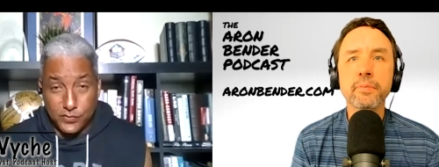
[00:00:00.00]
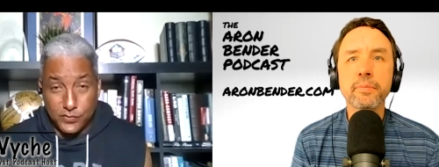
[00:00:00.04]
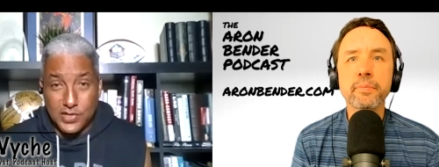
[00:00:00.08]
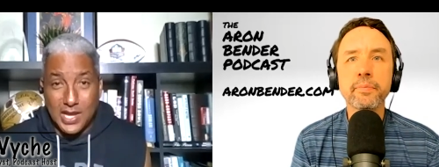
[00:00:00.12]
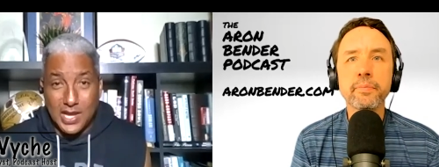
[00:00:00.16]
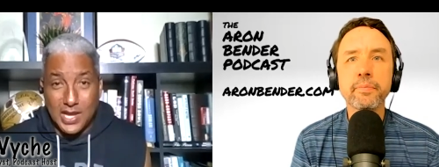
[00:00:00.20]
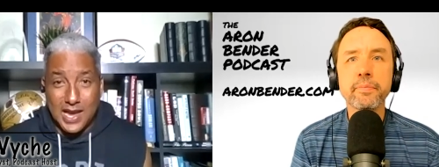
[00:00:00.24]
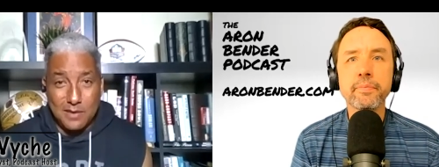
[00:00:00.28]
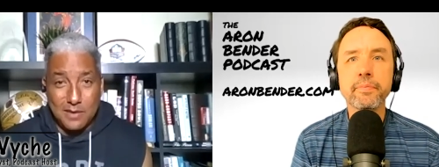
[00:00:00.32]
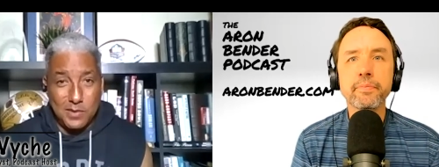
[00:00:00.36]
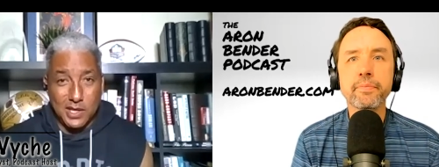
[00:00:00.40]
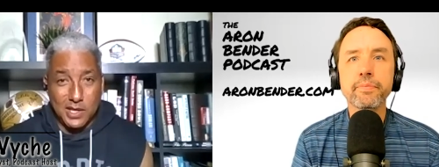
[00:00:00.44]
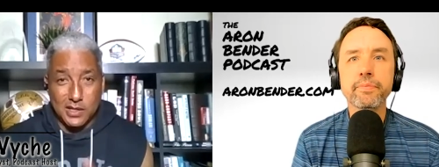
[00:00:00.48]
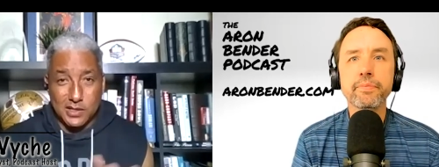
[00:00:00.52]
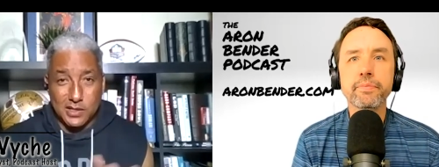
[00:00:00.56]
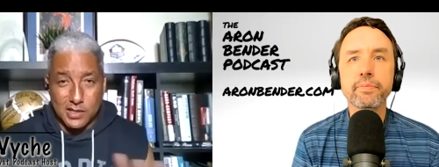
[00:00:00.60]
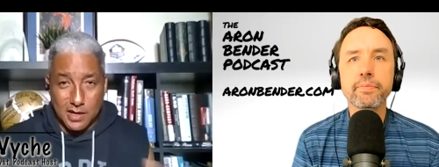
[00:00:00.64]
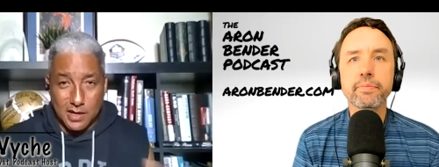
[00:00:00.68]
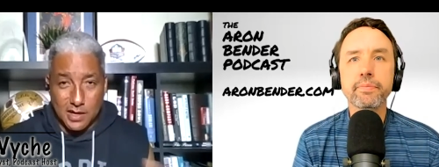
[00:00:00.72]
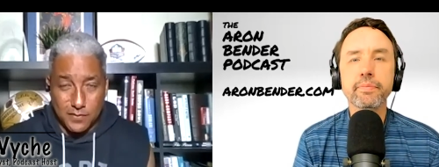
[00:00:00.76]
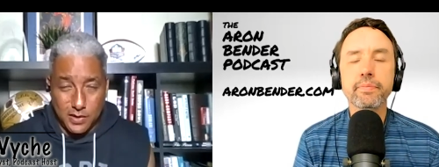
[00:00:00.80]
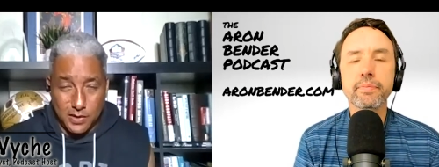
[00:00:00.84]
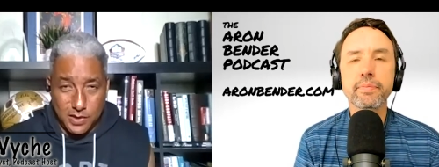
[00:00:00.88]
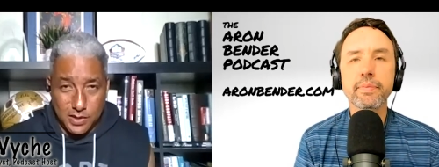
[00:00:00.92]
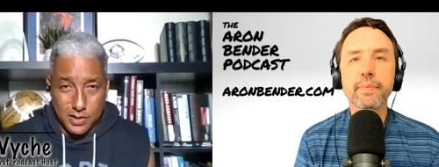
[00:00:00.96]
Speaker 1: timing is
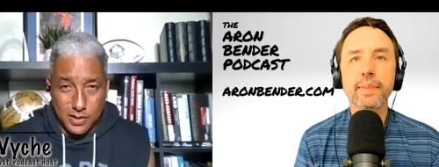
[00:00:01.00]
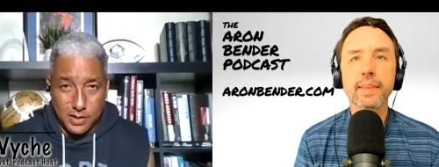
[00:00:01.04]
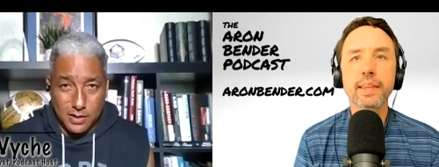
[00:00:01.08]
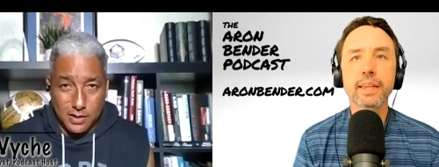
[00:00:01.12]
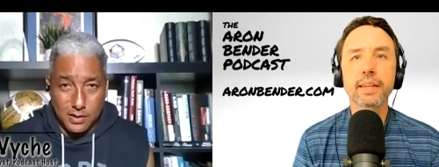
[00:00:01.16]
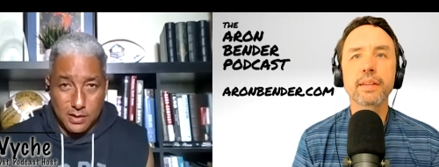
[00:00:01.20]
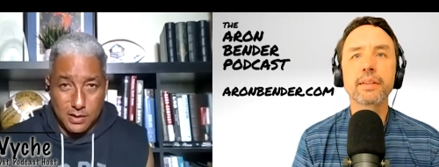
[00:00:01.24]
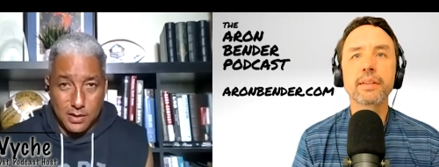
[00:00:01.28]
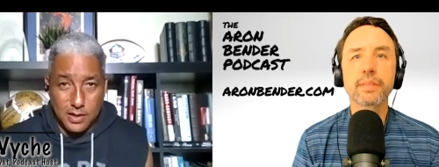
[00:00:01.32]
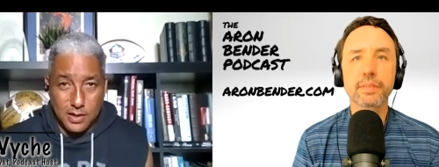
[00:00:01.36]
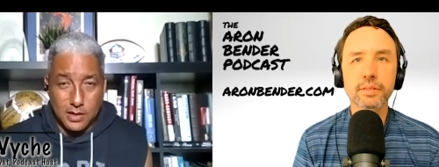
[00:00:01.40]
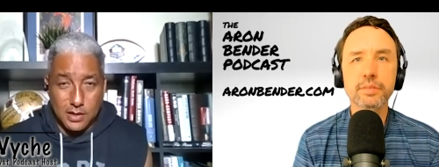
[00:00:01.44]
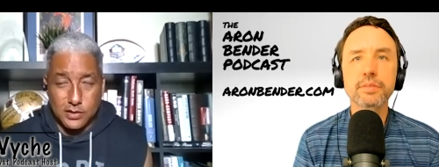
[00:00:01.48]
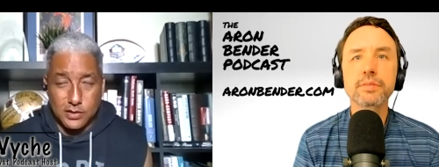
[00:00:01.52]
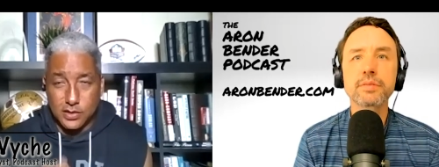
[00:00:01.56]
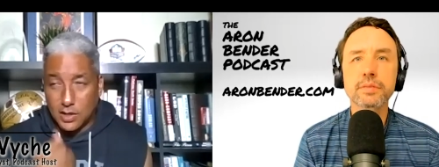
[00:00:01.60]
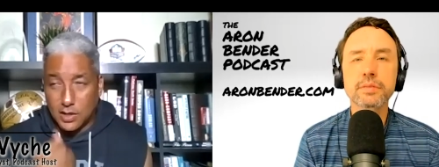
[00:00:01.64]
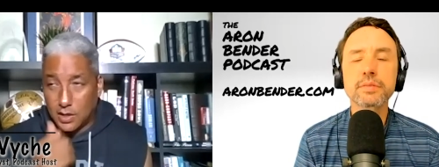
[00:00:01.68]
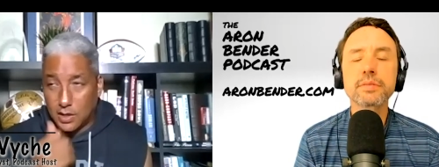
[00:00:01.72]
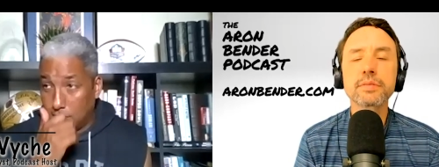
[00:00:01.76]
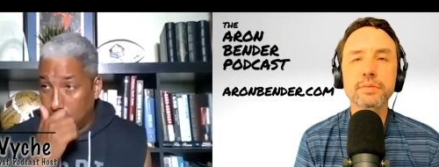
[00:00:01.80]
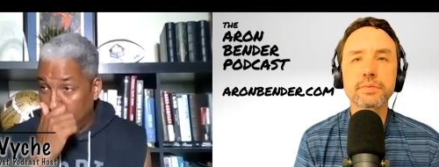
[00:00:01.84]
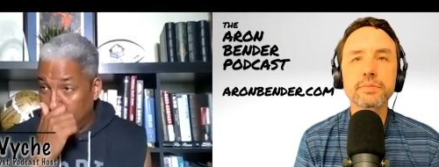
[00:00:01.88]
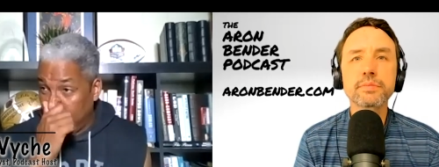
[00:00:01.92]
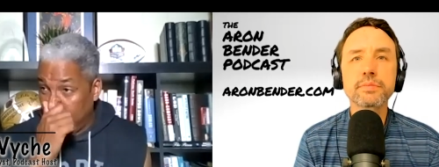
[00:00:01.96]
everything. And
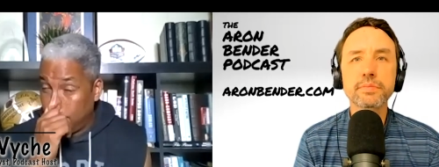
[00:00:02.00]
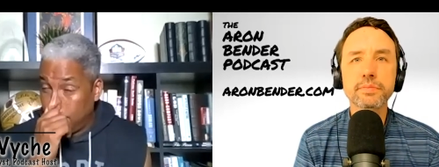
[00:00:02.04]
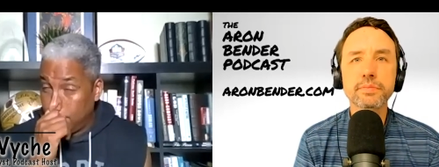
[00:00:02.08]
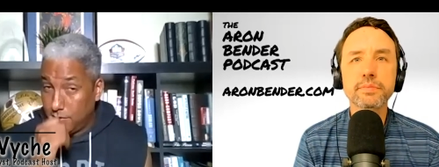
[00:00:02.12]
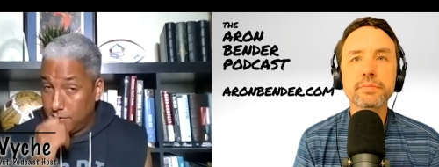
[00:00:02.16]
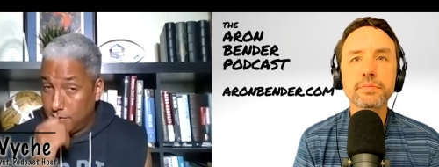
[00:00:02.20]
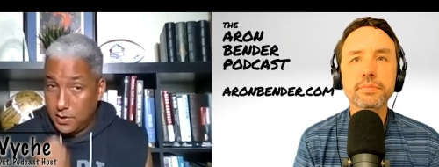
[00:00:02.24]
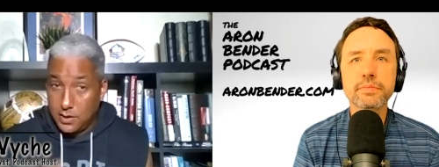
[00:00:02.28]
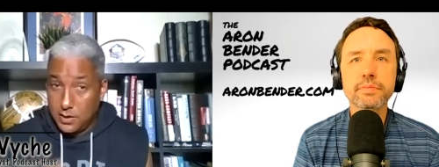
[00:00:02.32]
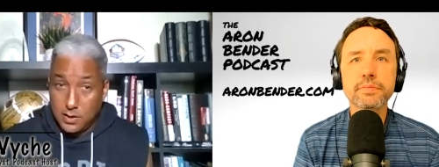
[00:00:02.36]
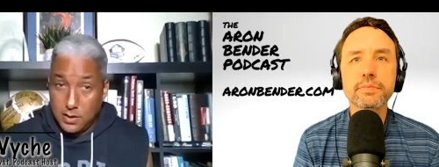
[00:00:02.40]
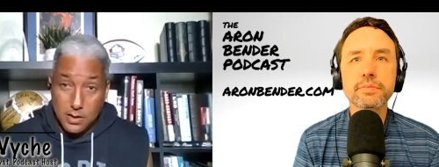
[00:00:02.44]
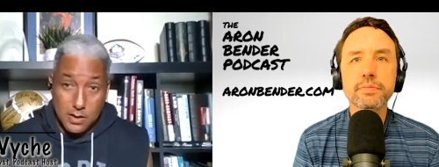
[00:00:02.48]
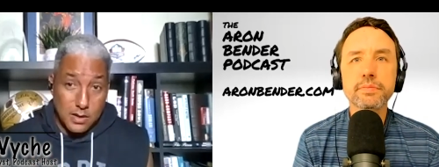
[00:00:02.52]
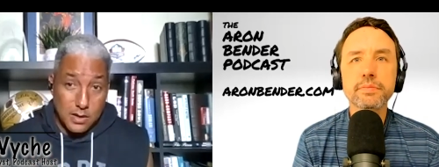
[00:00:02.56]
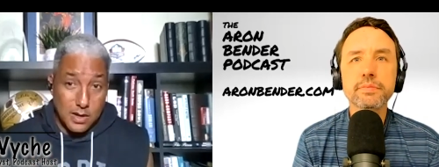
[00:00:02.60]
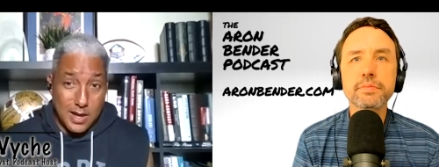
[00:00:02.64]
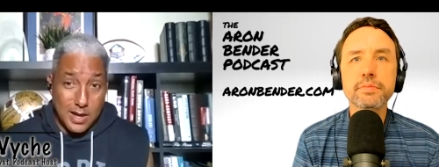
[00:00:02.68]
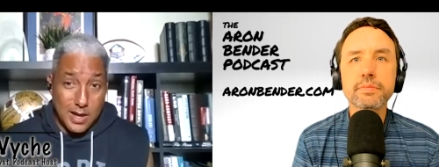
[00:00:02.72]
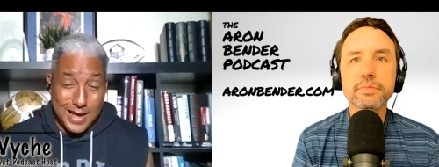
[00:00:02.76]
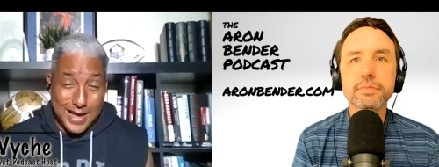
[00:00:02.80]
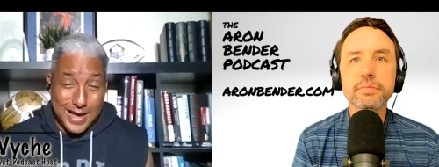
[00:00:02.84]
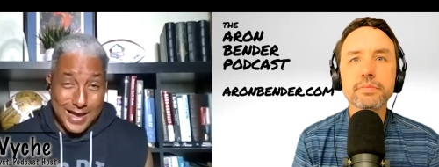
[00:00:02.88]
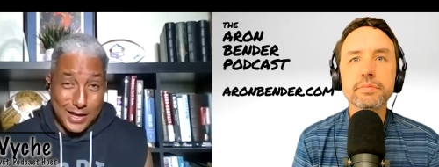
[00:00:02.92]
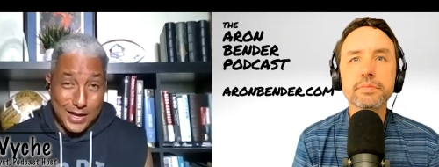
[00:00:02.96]
so
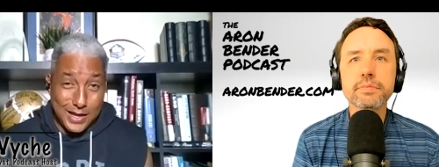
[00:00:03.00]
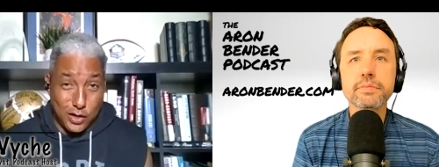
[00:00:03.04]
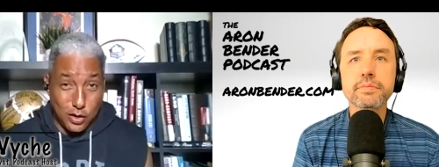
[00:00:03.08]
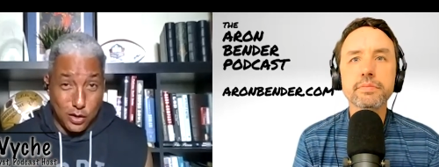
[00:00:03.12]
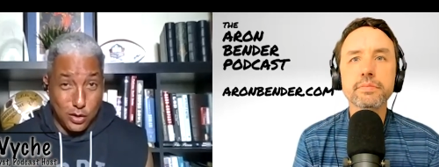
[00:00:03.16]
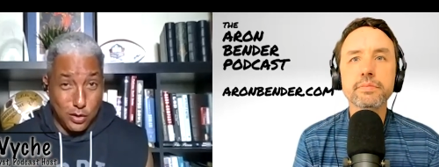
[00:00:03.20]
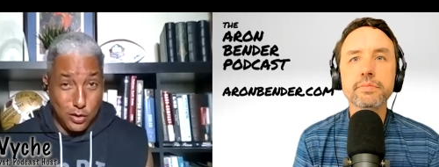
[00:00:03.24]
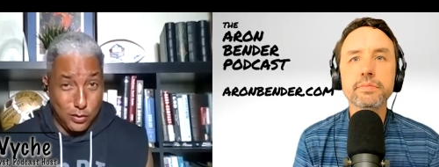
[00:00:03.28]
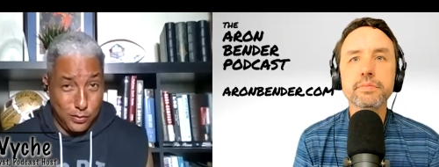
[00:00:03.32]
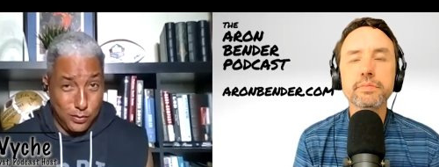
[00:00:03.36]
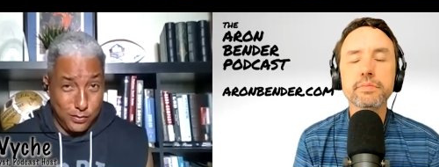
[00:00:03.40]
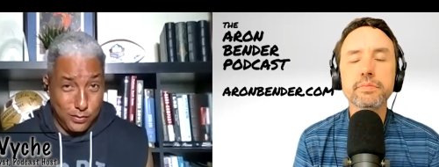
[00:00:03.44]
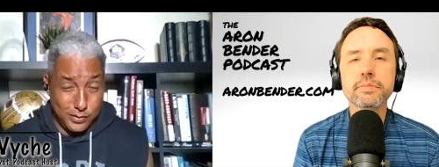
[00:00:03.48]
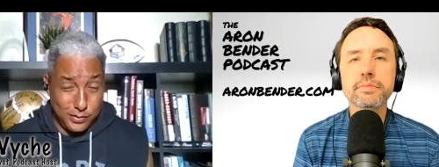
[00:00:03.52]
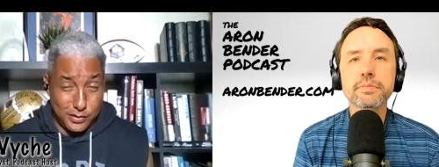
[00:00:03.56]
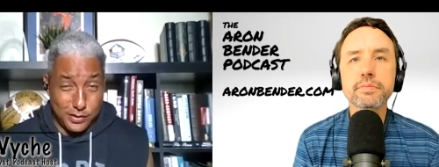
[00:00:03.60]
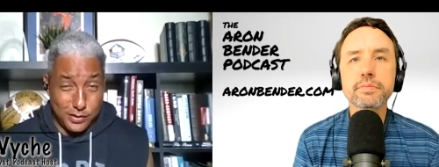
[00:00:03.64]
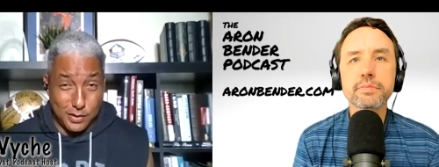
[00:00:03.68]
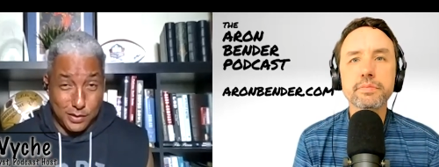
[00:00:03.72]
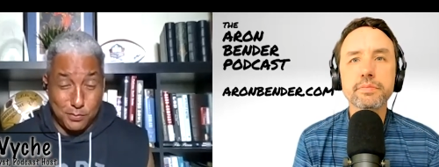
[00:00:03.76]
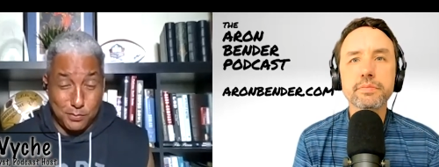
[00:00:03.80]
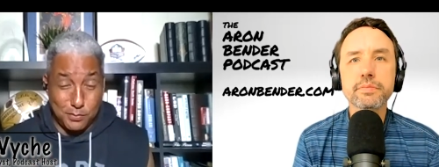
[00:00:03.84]
I go to the